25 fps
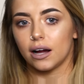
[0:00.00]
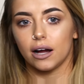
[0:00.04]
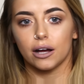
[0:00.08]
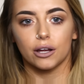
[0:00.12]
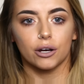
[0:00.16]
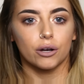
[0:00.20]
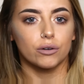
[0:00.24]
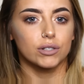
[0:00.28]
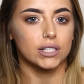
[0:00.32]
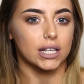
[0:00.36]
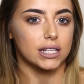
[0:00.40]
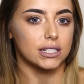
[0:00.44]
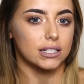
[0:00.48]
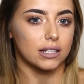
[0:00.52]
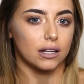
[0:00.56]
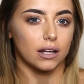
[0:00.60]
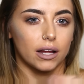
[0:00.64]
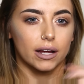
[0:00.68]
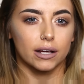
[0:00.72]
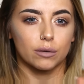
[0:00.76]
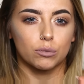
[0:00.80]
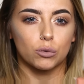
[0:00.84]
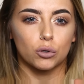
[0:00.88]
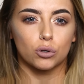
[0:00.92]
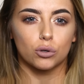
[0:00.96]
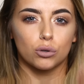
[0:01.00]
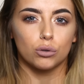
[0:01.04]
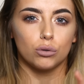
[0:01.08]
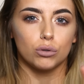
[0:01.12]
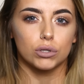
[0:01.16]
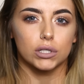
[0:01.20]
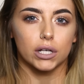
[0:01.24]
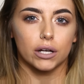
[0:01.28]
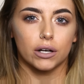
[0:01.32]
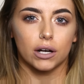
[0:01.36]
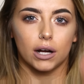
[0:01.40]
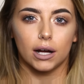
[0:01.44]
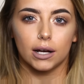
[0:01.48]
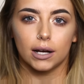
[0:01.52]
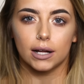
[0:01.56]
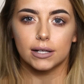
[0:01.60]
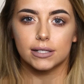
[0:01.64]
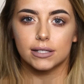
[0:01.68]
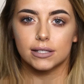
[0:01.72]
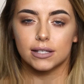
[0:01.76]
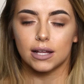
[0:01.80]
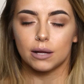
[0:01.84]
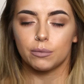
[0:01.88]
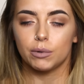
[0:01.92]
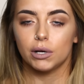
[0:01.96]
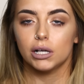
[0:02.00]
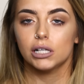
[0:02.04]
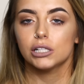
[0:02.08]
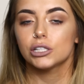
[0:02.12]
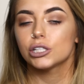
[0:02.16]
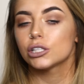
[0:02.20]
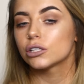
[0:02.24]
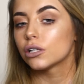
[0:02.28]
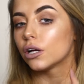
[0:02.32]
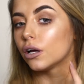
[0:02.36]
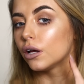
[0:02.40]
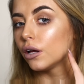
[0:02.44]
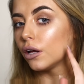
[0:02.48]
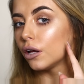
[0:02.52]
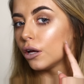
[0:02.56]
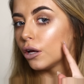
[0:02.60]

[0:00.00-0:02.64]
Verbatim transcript: I don't tend to like more cool tone highlighters that much,